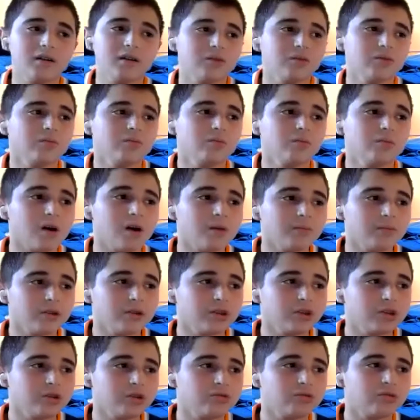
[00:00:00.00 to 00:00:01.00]
what would
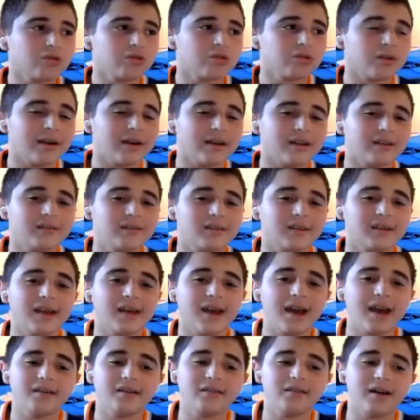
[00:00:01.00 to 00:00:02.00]
you trade to
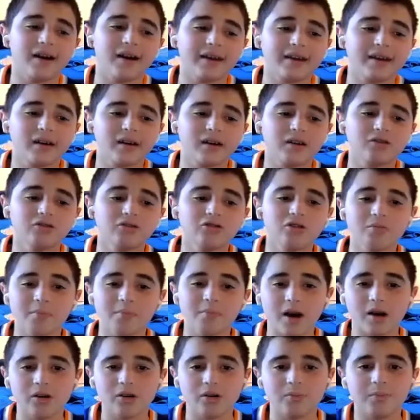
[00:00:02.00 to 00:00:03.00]
get like
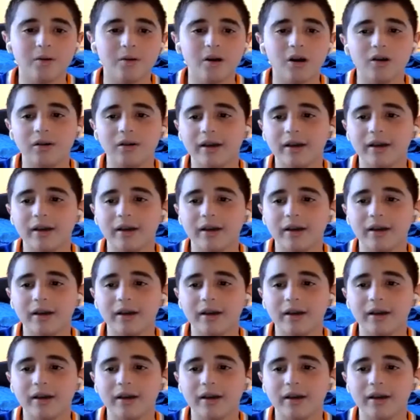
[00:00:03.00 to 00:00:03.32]
LaMelo Ball?